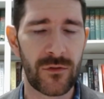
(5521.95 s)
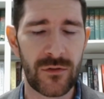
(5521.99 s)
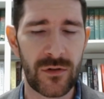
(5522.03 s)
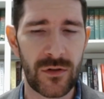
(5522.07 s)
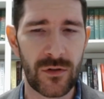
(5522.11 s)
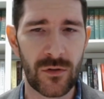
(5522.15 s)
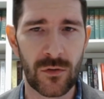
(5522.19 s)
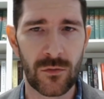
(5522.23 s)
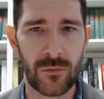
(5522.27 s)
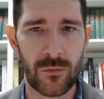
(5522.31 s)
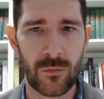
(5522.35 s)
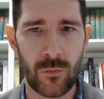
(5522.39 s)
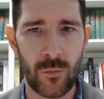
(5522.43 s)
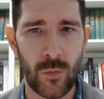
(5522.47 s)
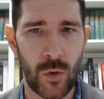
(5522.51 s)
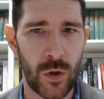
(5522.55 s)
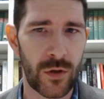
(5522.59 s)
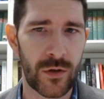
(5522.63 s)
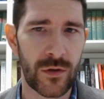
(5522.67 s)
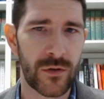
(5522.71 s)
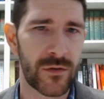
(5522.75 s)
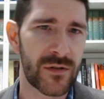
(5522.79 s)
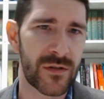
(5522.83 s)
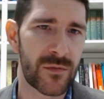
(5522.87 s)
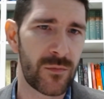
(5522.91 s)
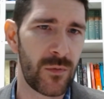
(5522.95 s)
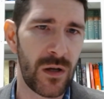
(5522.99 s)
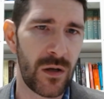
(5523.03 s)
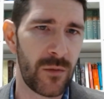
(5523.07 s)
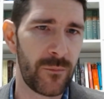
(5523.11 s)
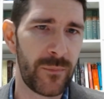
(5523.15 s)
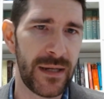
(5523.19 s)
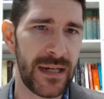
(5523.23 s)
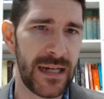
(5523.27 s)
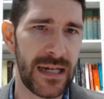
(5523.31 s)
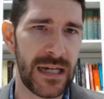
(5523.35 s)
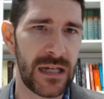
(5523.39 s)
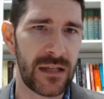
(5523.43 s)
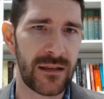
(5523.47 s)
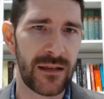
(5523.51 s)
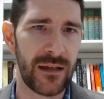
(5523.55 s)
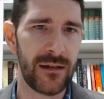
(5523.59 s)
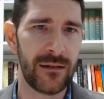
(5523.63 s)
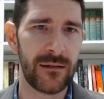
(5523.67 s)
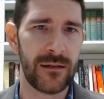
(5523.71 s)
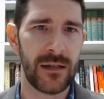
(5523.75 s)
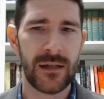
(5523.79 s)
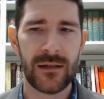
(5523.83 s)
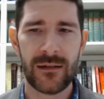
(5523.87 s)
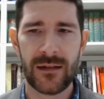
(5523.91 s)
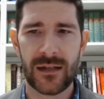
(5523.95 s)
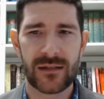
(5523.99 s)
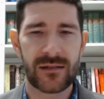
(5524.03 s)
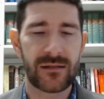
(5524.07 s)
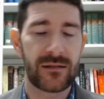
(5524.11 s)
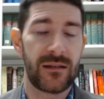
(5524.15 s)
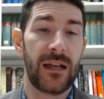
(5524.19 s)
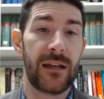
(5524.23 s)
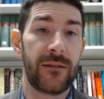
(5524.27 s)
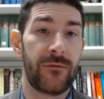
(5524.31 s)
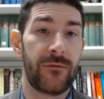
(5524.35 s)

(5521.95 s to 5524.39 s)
your workers' well-being than a slave